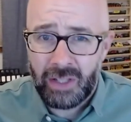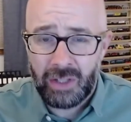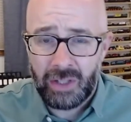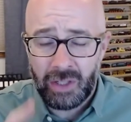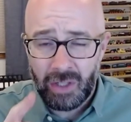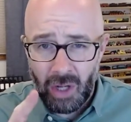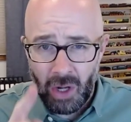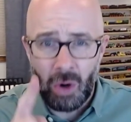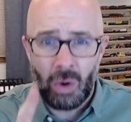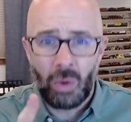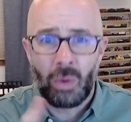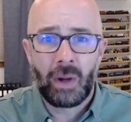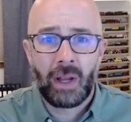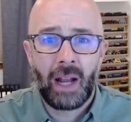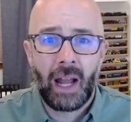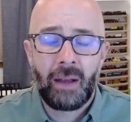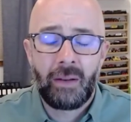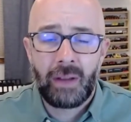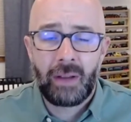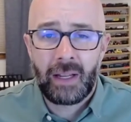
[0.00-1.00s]
know,
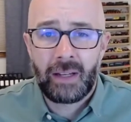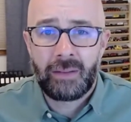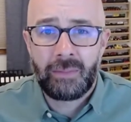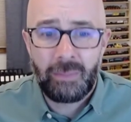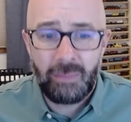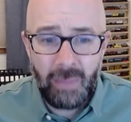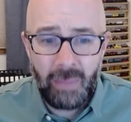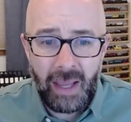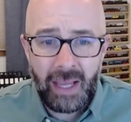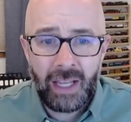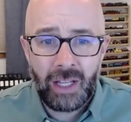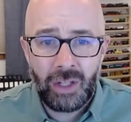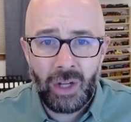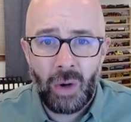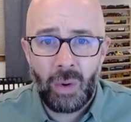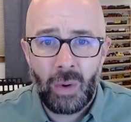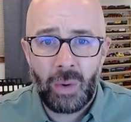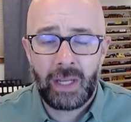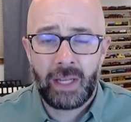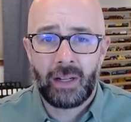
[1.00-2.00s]
and make a
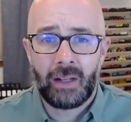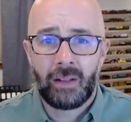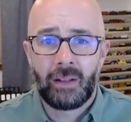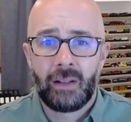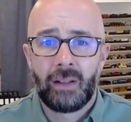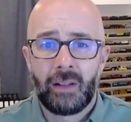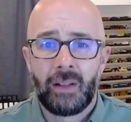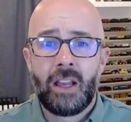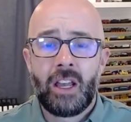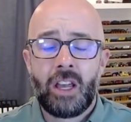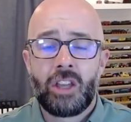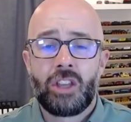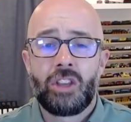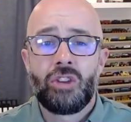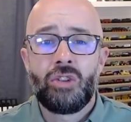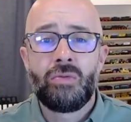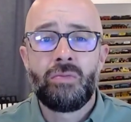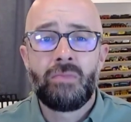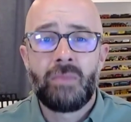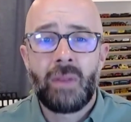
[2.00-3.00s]
note here,
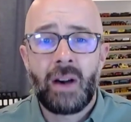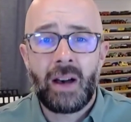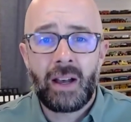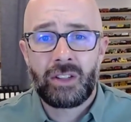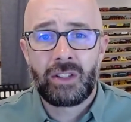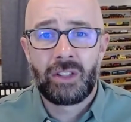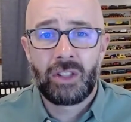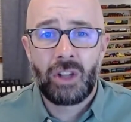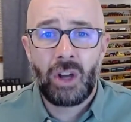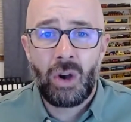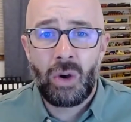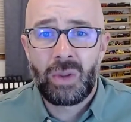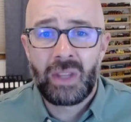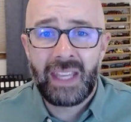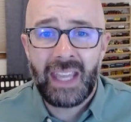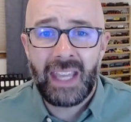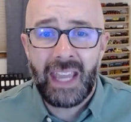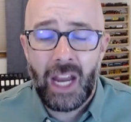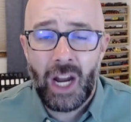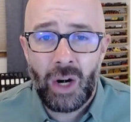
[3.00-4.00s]
you must know
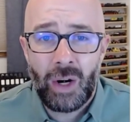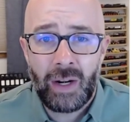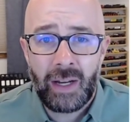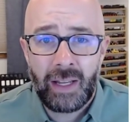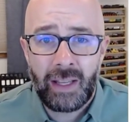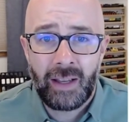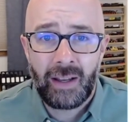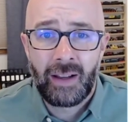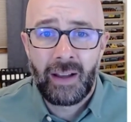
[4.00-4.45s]
the area